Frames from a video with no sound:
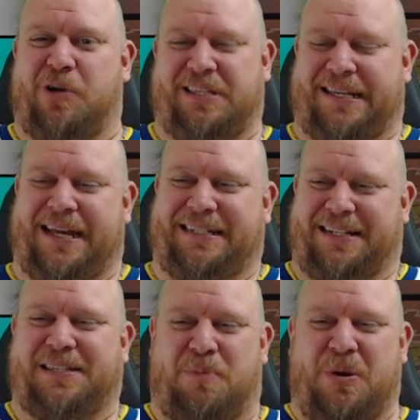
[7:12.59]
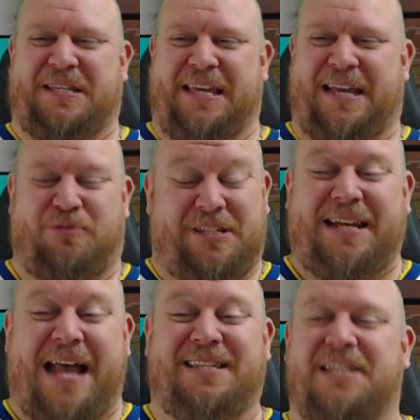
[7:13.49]
Was it disappointing? Was
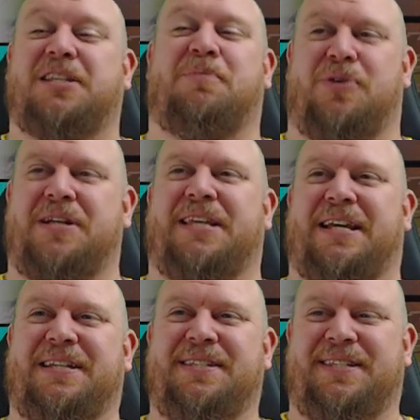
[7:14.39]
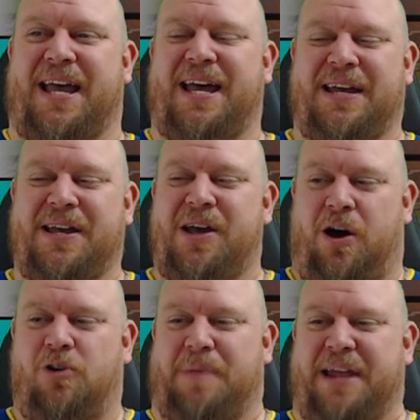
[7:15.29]
it as disappointing as
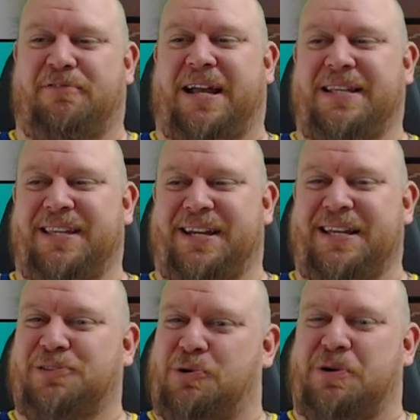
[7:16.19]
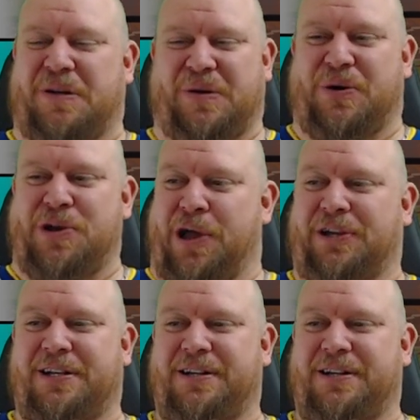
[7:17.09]
old mate reckons it is, or no?